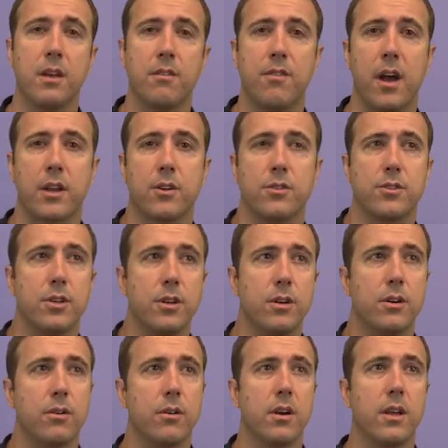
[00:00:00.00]
Factor
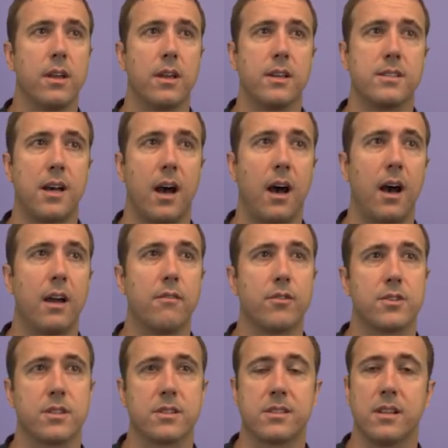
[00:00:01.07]
two is high
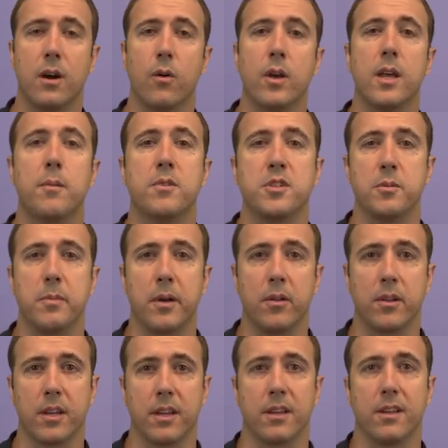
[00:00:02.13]
versus low
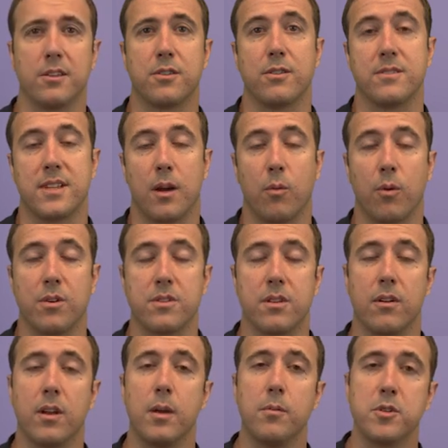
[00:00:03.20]
imageability. It turns out words that
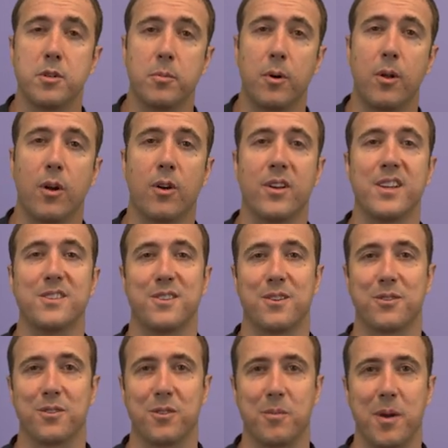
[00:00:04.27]
are imageable are easier
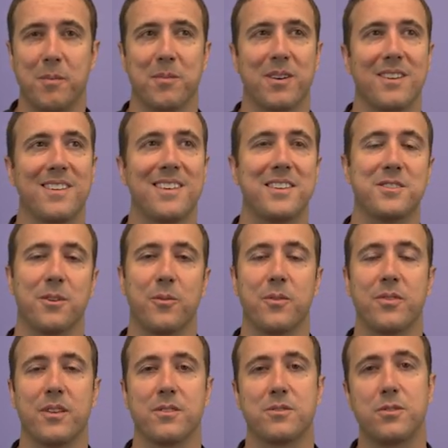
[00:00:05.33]
to remember. So
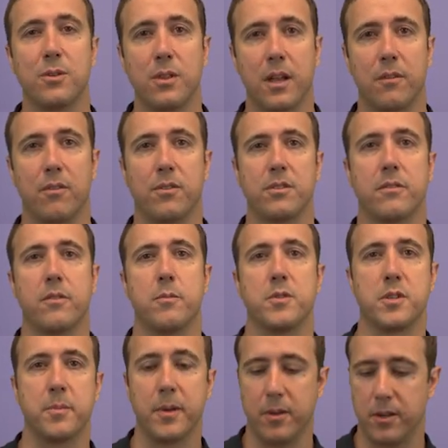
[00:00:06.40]
there's two levels of
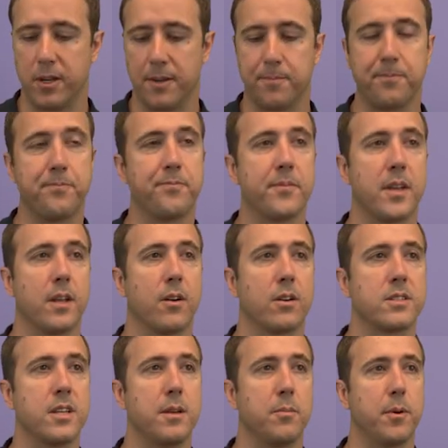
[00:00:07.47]
imageability in our
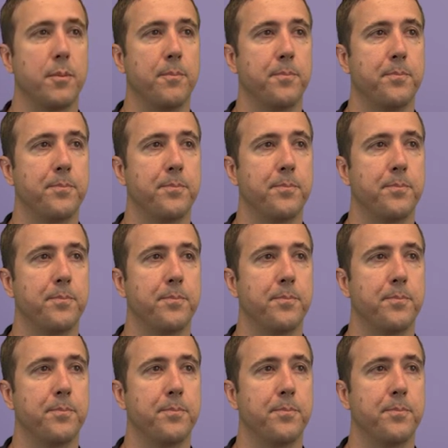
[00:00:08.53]
example.